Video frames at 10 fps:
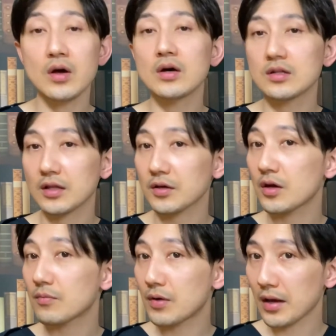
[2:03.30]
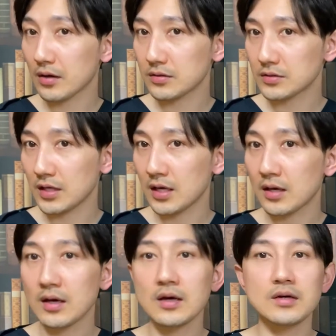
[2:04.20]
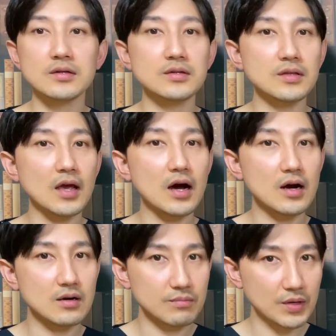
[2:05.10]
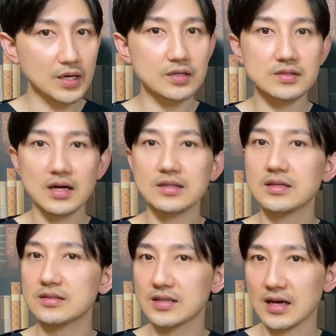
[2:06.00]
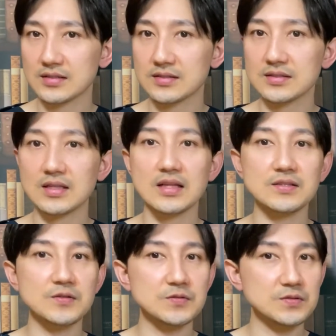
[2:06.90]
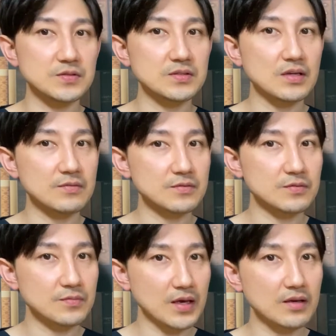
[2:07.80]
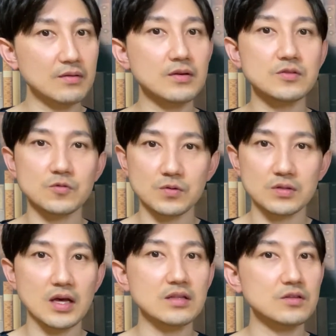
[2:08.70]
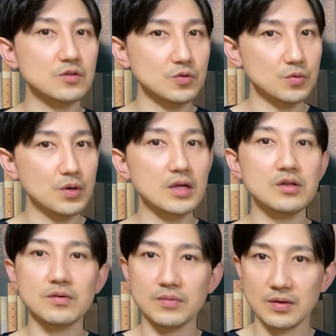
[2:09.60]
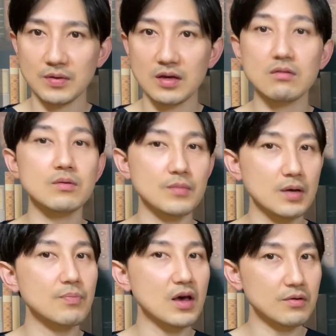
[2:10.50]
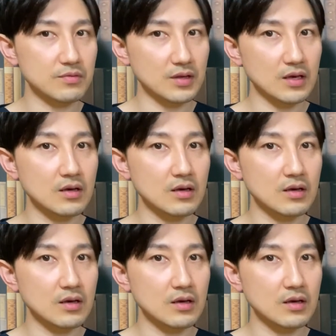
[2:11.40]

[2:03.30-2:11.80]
during your pregnancy. There are many standard tests that you should have to make sure that you and your baby remain healthy.